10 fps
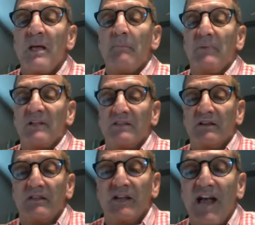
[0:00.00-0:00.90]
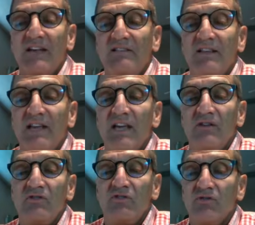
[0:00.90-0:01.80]
But the nice thing
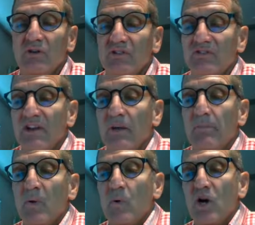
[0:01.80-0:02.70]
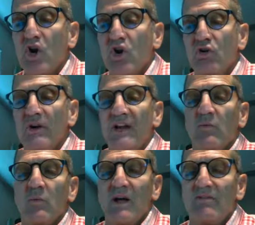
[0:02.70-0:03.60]
is you can set up a recurring
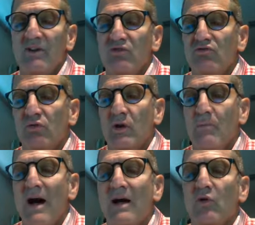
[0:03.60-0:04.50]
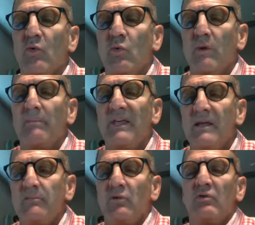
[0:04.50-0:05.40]
revenue sort of model where
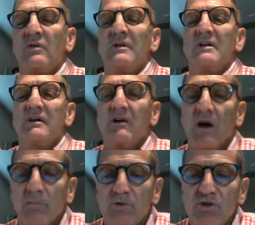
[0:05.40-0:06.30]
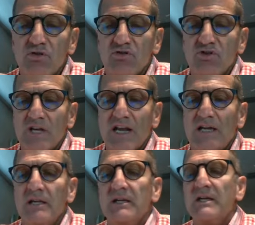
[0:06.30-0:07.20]
people come to your
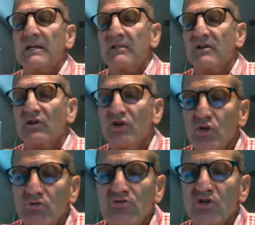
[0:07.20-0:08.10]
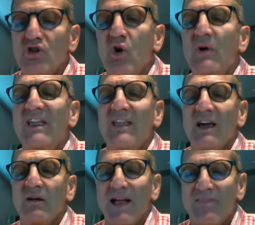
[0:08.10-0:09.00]
site, they're used to going
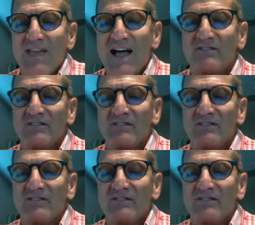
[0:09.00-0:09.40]
there, and that's